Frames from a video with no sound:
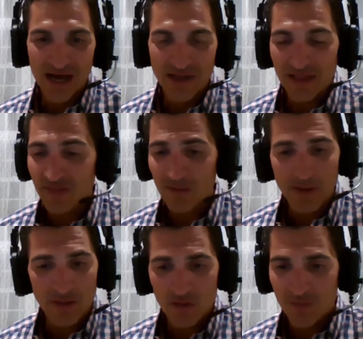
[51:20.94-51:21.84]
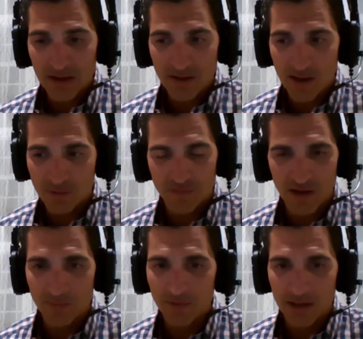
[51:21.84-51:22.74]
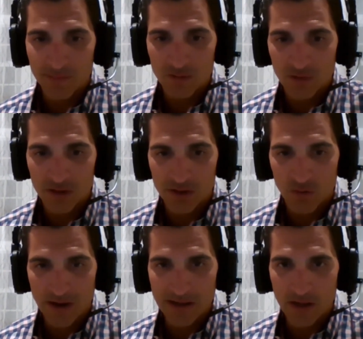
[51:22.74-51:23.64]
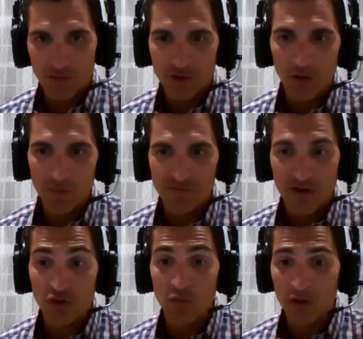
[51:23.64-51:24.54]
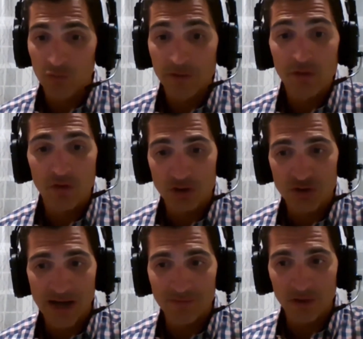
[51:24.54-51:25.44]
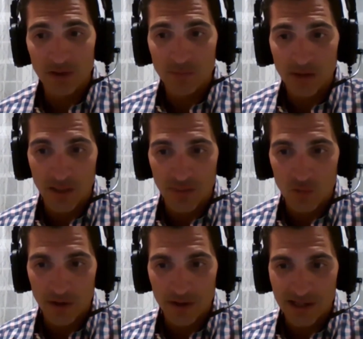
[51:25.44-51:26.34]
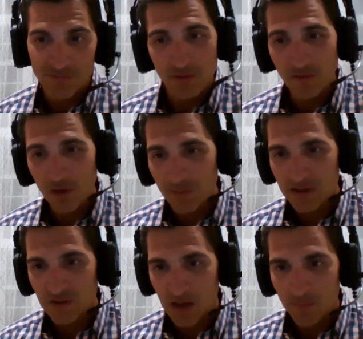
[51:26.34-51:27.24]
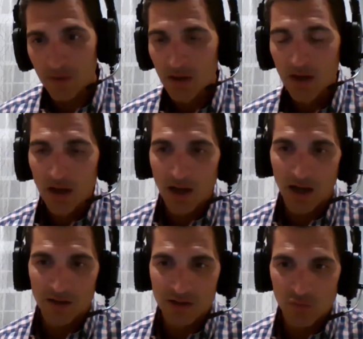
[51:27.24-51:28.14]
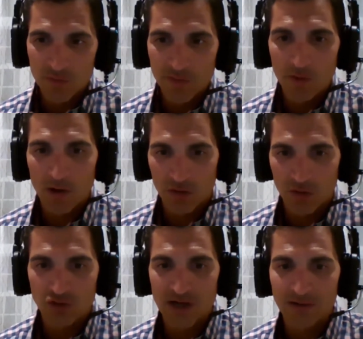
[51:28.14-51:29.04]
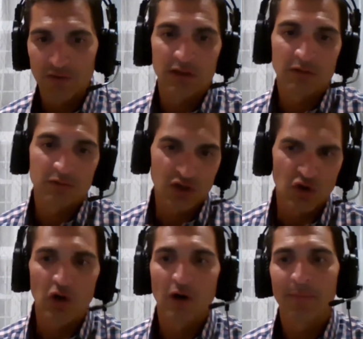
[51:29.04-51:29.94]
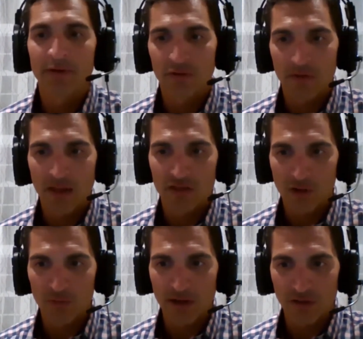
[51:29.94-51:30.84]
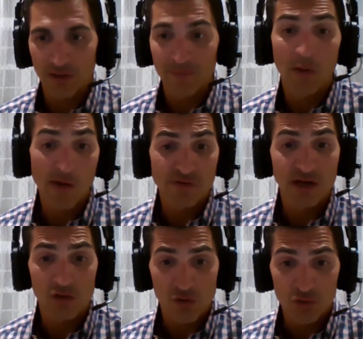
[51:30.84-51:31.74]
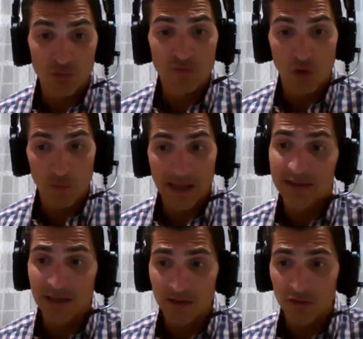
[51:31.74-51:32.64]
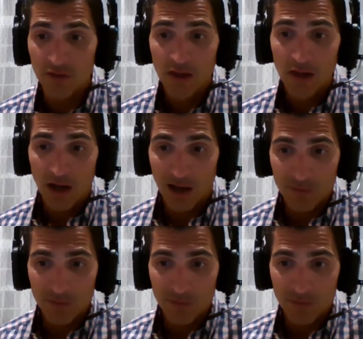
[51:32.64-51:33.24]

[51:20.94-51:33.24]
And that's it. Basically spending time with the family. I mean, right now they're young. We eventually want to really start traveling, but I think we're going to give them a little bit of time because we really want to start traveling to Europe and some other places like my wife and I used to do before we had kids. Yeah.